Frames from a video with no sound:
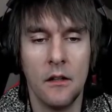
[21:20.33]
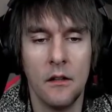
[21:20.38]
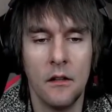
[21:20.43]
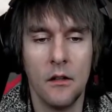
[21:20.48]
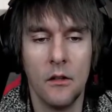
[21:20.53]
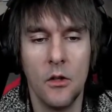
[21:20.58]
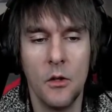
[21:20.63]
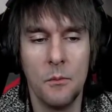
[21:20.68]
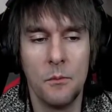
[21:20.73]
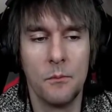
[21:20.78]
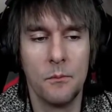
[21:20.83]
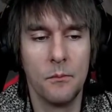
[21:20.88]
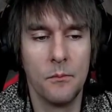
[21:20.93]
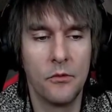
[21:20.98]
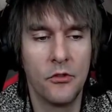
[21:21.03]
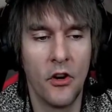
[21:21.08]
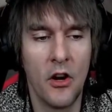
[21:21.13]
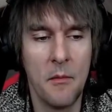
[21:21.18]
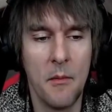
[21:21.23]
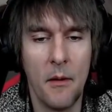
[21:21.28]
Oh,
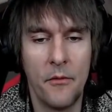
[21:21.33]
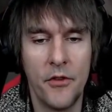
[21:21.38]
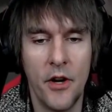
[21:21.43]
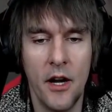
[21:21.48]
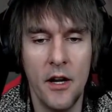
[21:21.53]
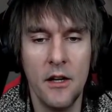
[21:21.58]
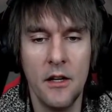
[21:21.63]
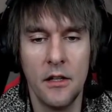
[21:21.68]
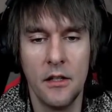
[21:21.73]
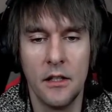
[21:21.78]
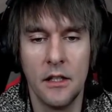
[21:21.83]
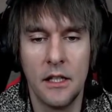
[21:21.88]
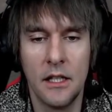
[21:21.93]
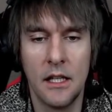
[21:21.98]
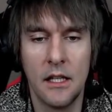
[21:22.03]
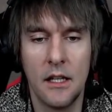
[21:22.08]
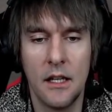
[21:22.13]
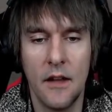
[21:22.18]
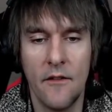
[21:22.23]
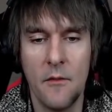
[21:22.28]
sorry my friend,
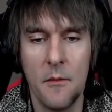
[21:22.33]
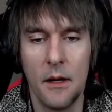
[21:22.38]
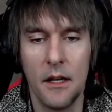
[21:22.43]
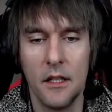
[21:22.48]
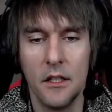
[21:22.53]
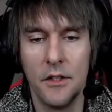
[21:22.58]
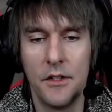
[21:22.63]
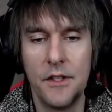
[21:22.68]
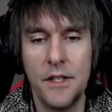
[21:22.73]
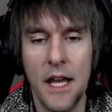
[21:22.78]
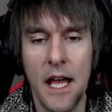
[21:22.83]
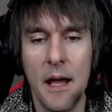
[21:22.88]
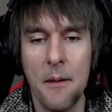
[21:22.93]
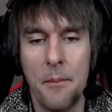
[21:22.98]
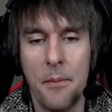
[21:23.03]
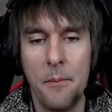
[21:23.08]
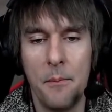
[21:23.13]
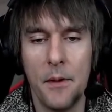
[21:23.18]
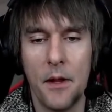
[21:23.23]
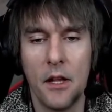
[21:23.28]
give him a little tap
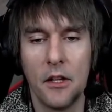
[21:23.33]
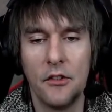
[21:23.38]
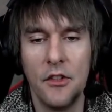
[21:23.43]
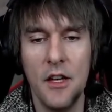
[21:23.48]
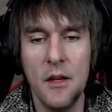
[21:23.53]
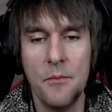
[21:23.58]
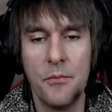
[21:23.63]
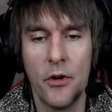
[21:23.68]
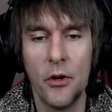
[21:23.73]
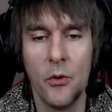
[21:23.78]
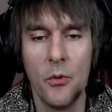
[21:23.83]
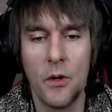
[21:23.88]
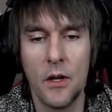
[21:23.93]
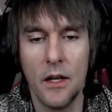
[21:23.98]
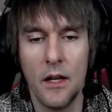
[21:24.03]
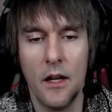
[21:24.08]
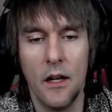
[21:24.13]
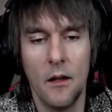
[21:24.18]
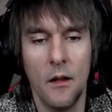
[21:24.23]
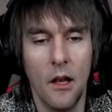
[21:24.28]
because he broke
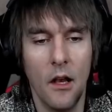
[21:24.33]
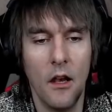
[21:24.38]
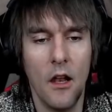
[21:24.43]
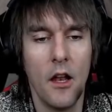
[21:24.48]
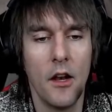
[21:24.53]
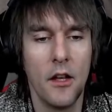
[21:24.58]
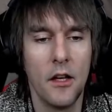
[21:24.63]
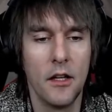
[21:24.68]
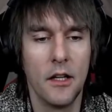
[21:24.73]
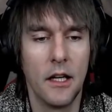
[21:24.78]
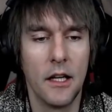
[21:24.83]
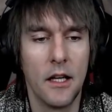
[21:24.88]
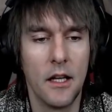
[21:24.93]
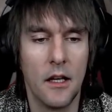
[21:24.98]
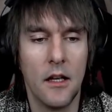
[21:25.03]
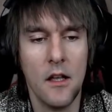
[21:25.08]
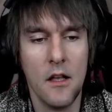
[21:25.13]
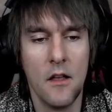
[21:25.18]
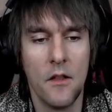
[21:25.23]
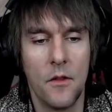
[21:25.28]
a lot
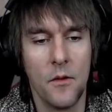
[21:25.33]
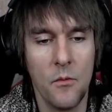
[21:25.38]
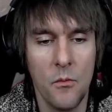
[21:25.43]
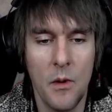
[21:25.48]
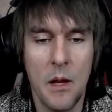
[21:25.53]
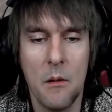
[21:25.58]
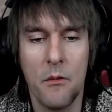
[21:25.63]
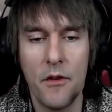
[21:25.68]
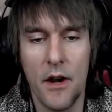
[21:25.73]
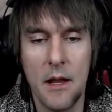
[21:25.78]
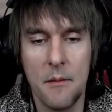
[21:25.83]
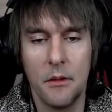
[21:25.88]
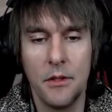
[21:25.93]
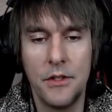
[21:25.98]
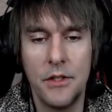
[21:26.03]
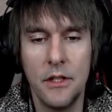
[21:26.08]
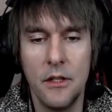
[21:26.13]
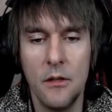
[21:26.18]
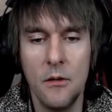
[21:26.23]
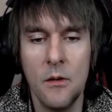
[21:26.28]
earlier than we were able
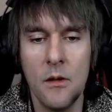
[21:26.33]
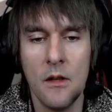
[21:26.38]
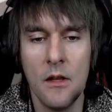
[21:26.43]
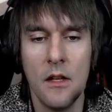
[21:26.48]
to.